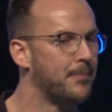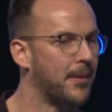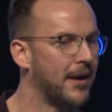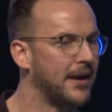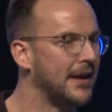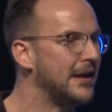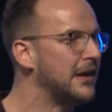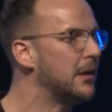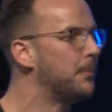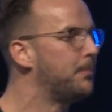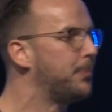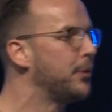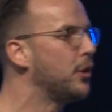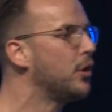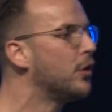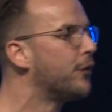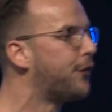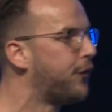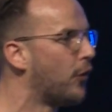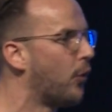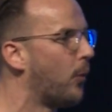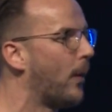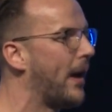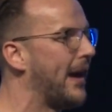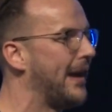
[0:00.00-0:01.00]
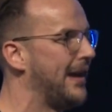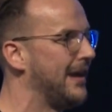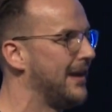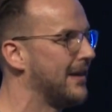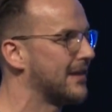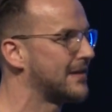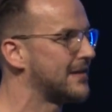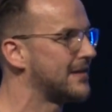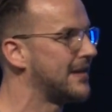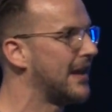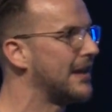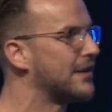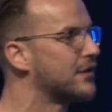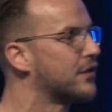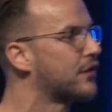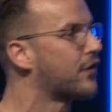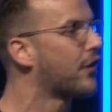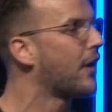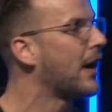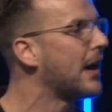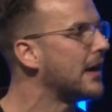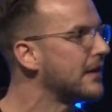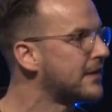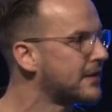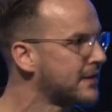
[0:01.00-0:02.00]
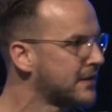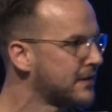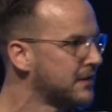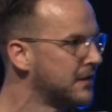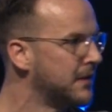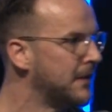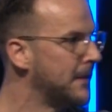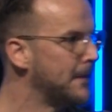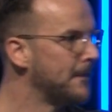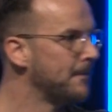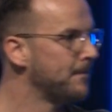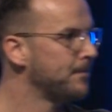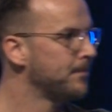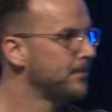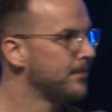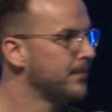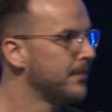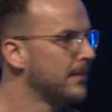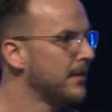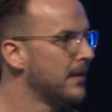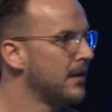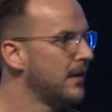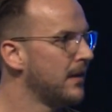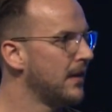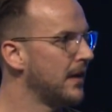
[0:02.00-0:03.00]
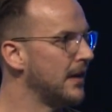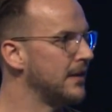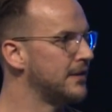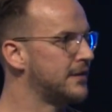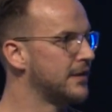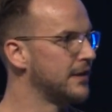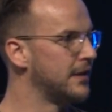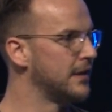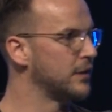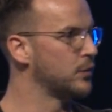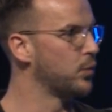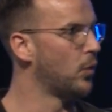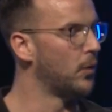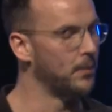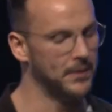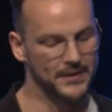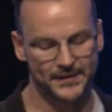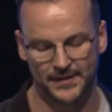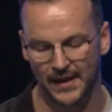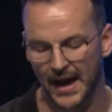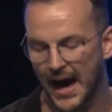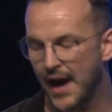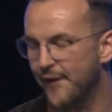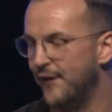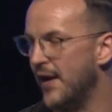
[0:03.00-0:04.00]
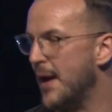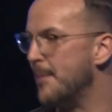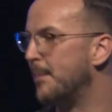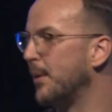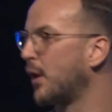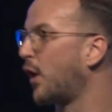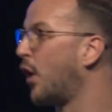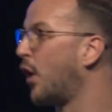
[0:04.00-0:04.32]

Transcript: but in a beautiful way, he extends grace into this woman's life. And